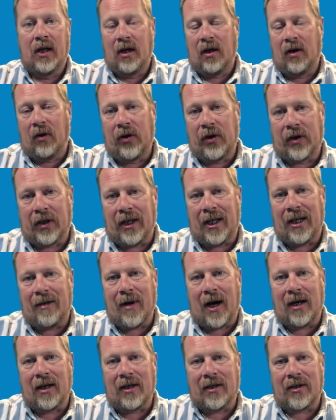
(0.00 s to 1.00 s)
or you can
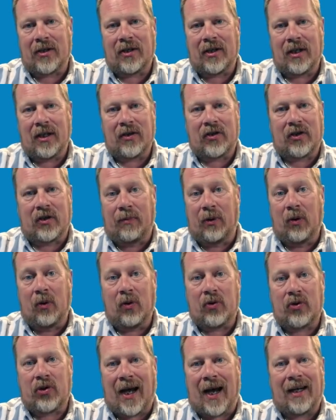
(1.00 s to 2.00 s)
email us at
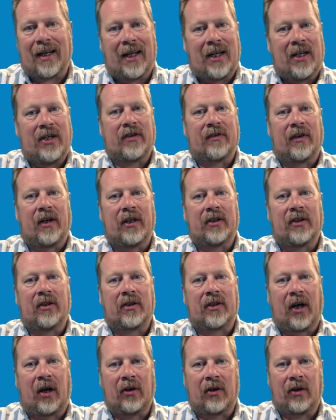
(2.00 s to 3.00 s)

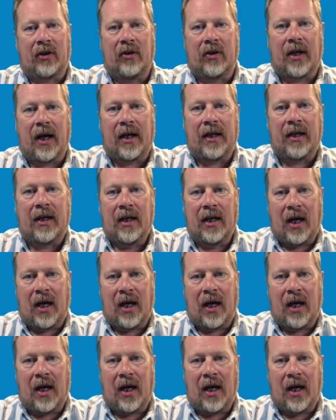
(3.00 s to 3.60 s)
support@easify.co.uk